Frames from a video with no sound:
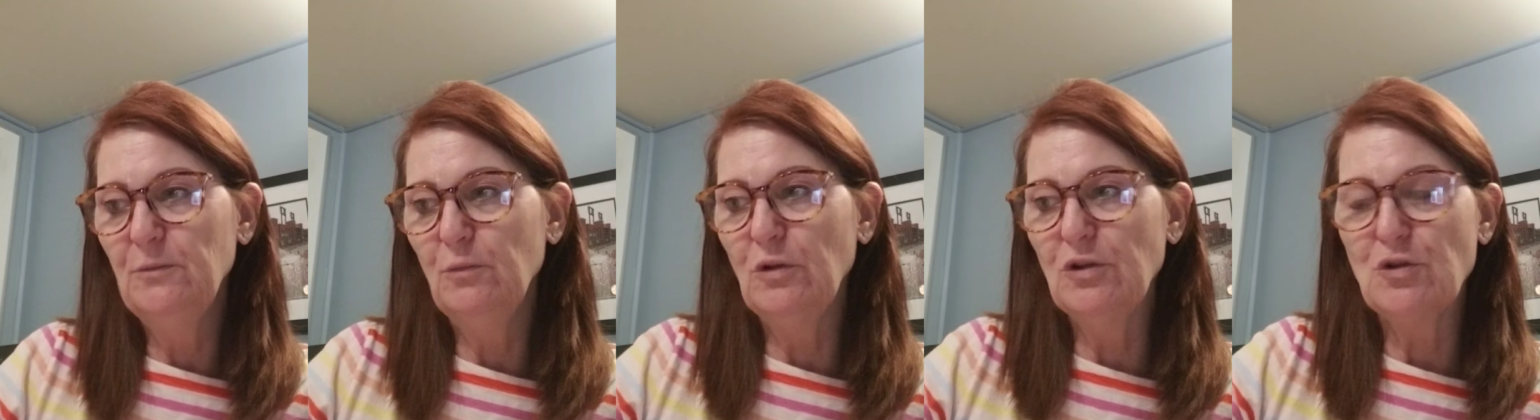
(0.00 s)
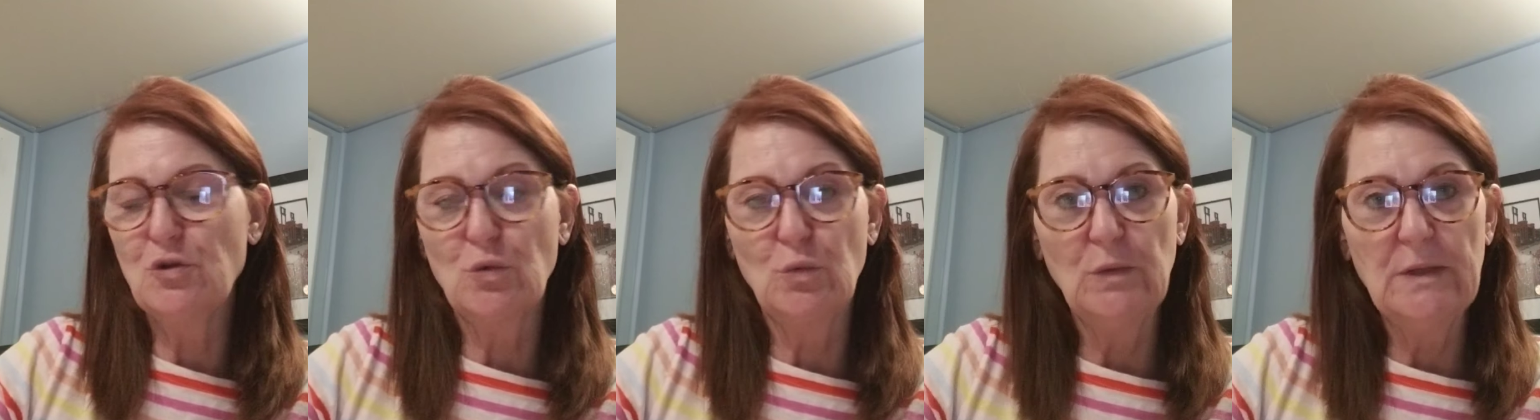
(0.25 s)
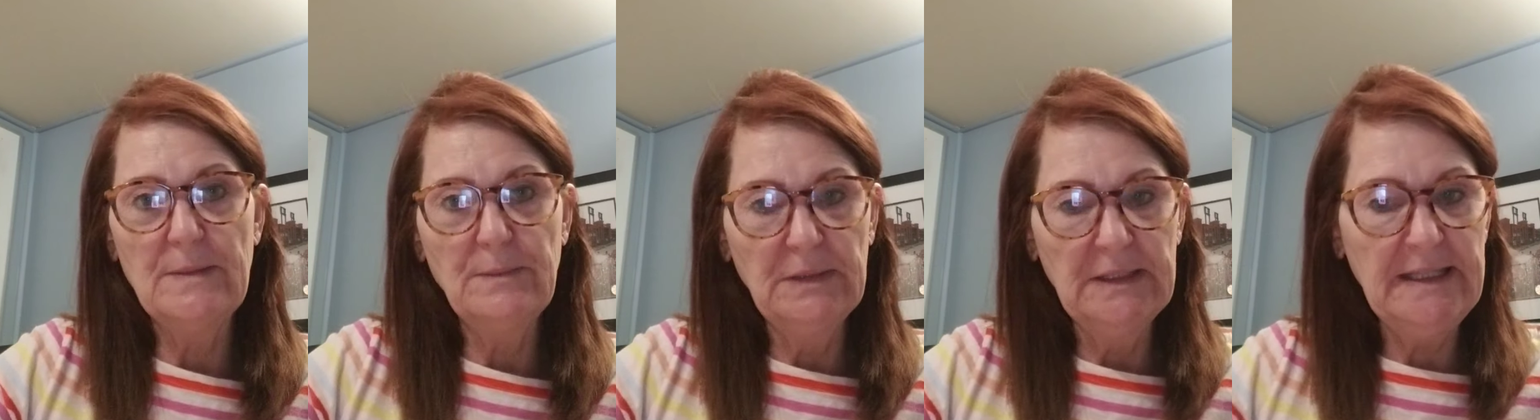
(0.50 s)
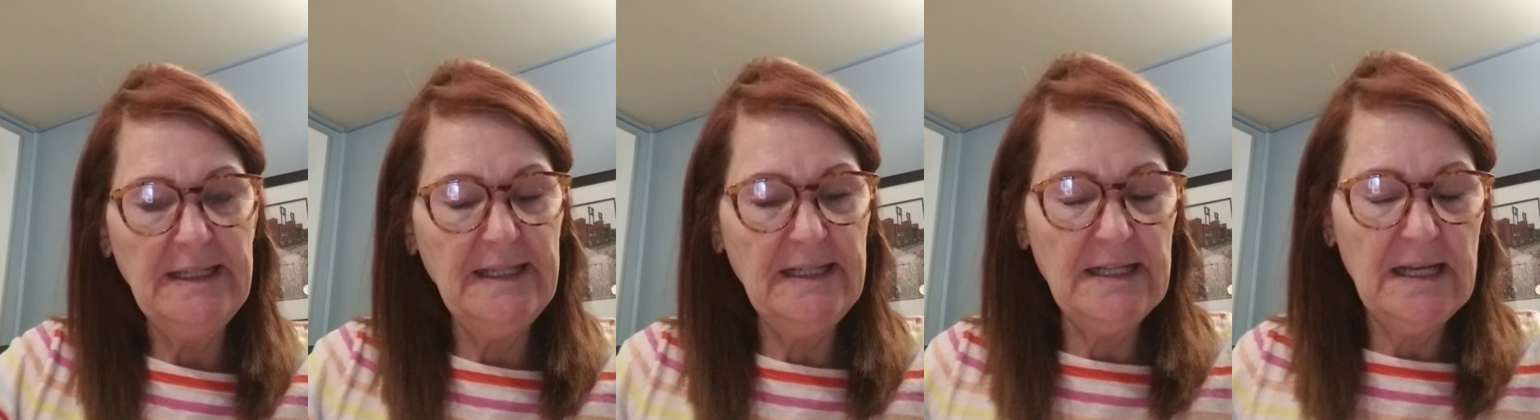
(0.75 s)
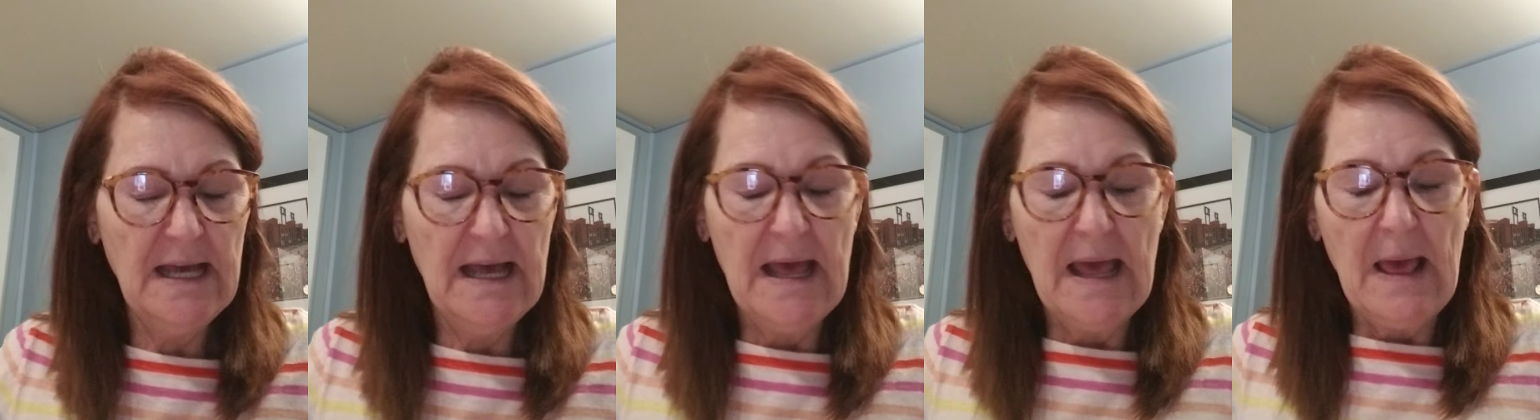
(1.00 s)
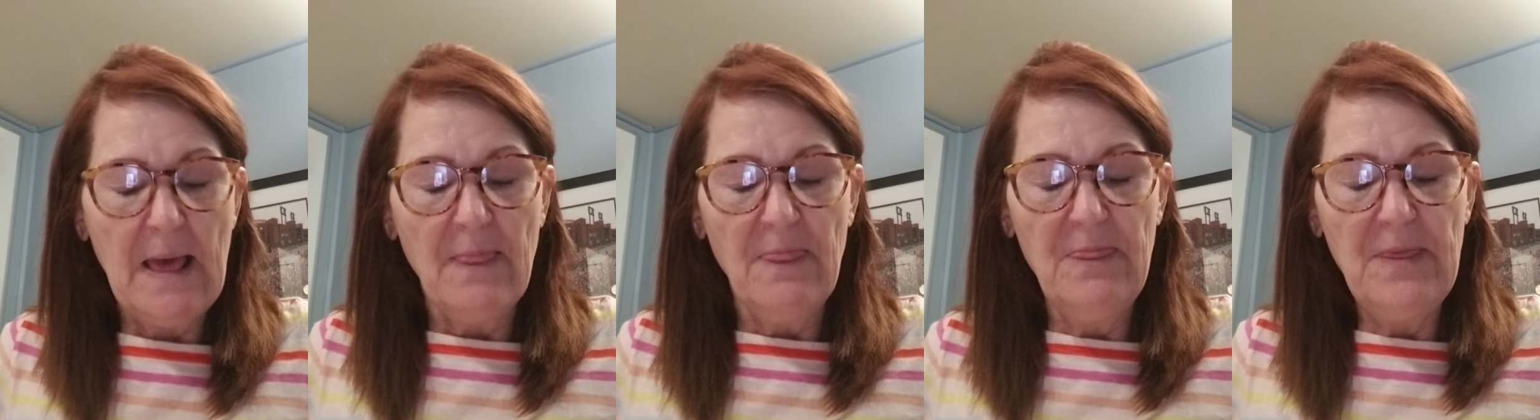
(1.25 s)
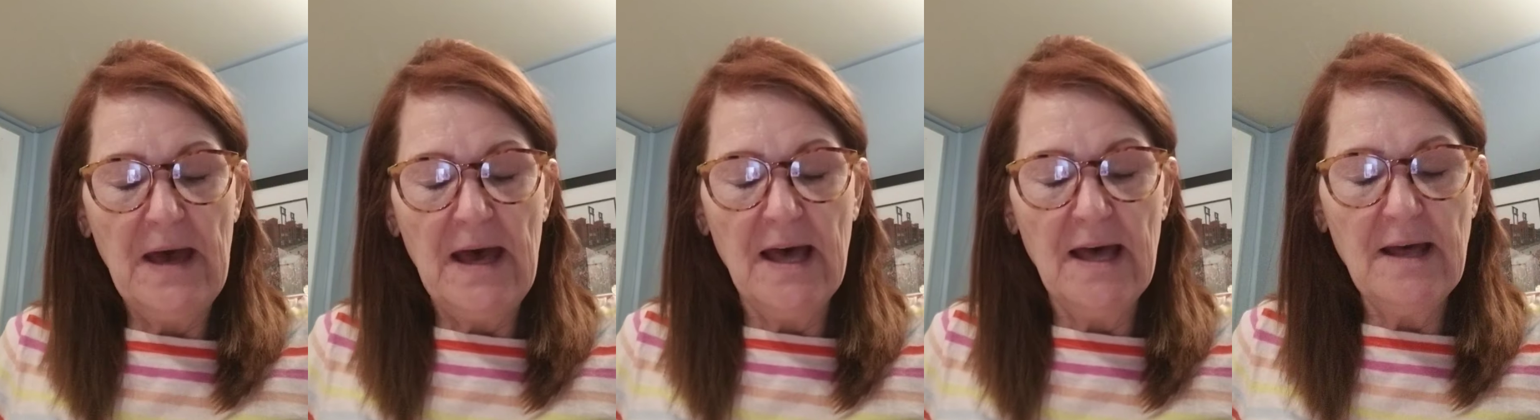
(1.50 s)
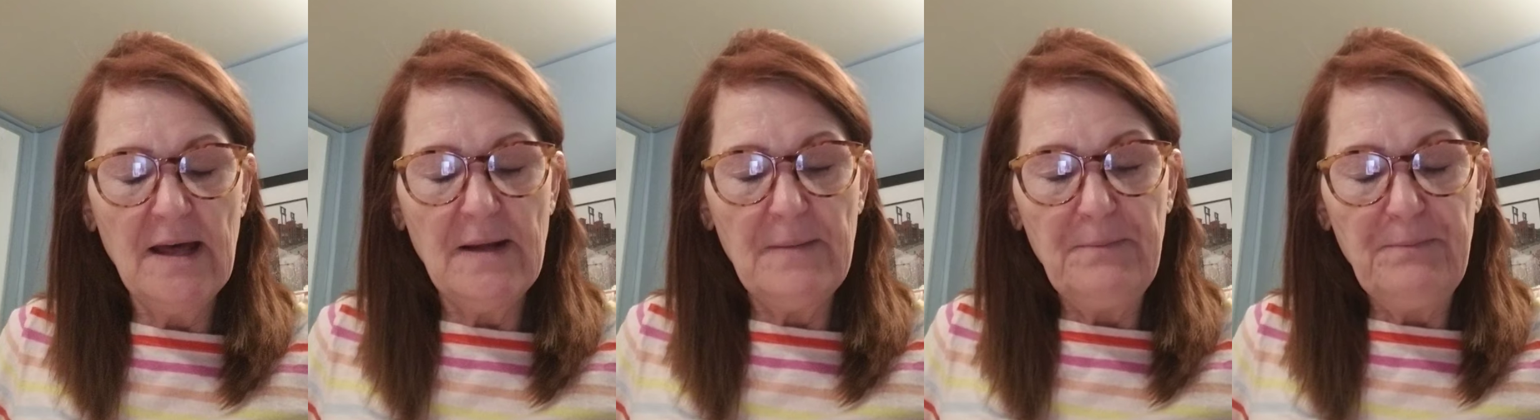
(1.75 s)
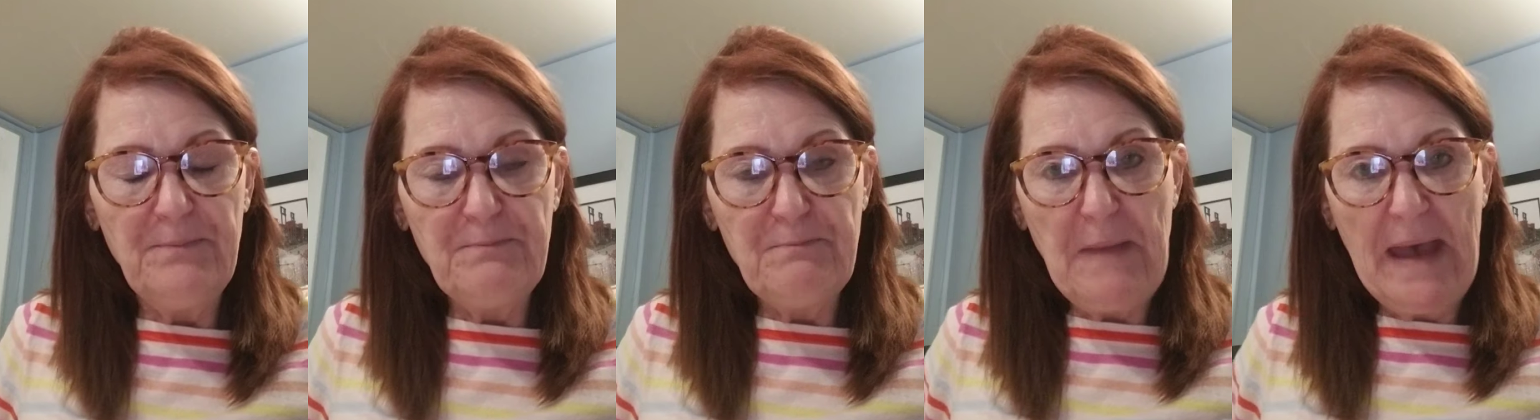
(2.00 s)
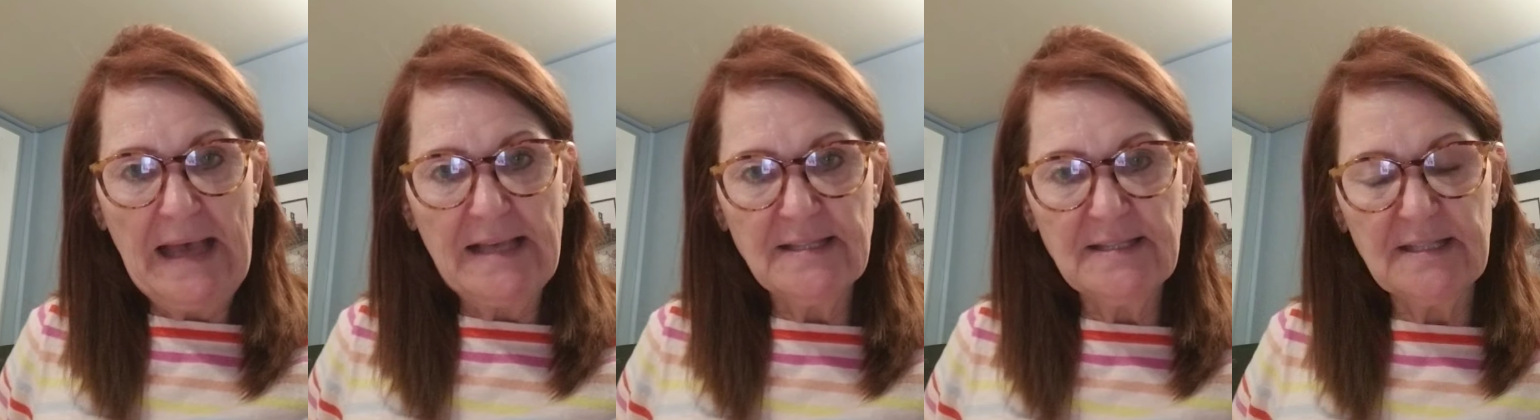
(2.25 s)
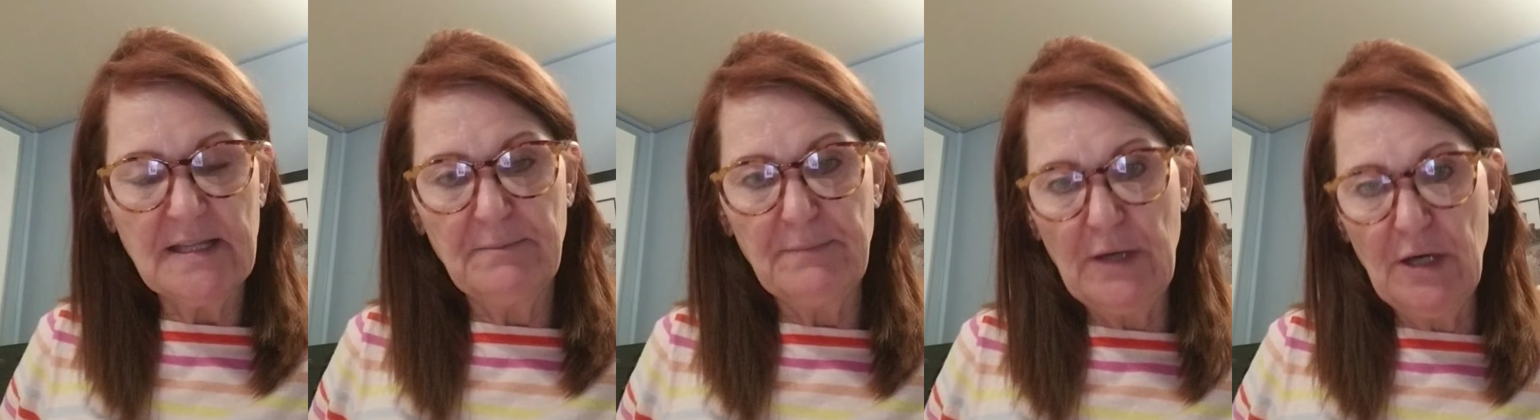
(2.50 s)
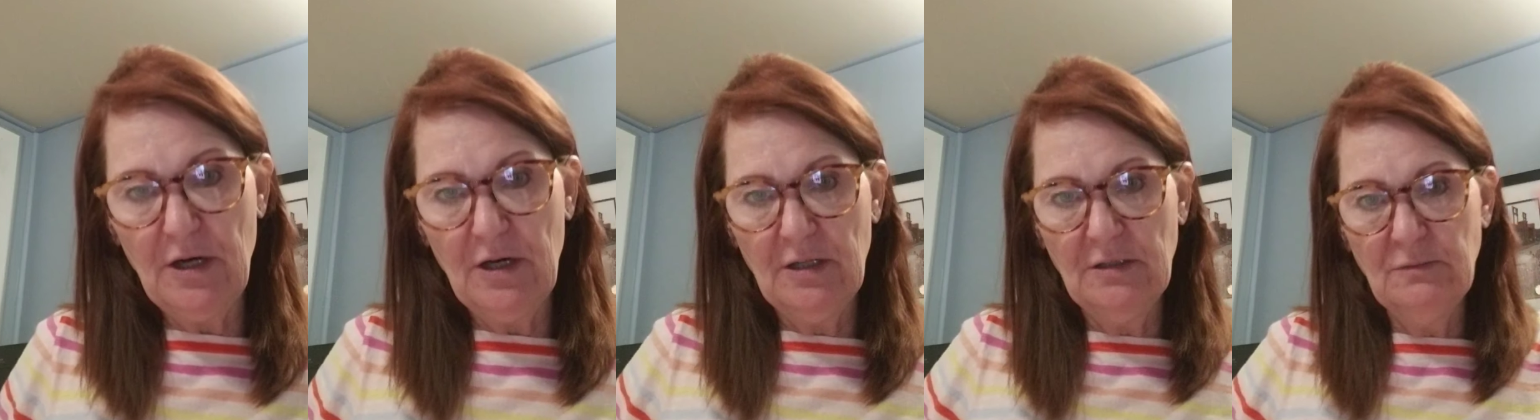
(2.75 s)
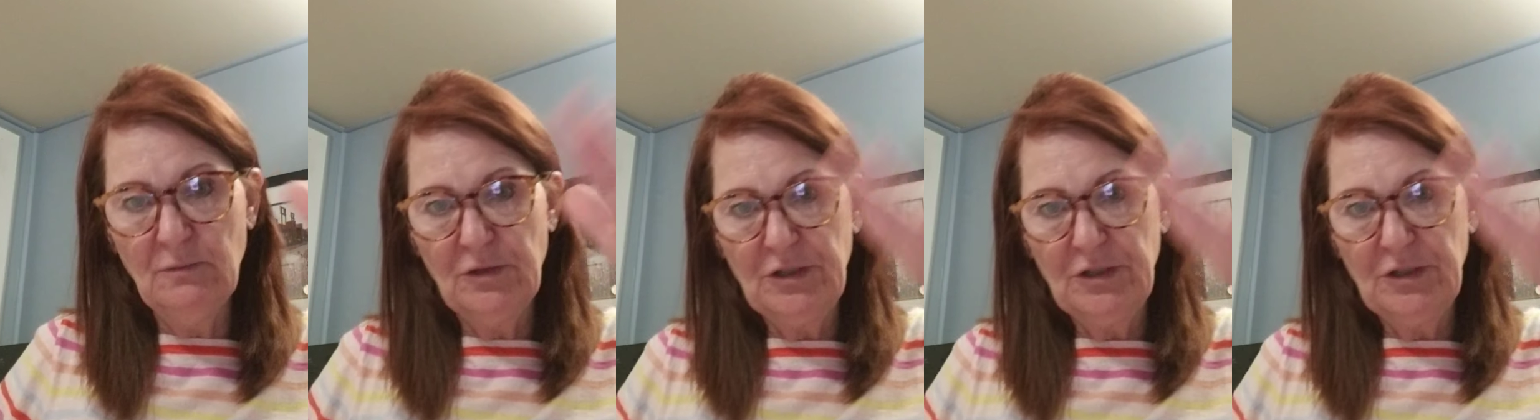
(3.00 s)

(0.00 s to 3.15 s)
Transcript: We're dribbling the basketball.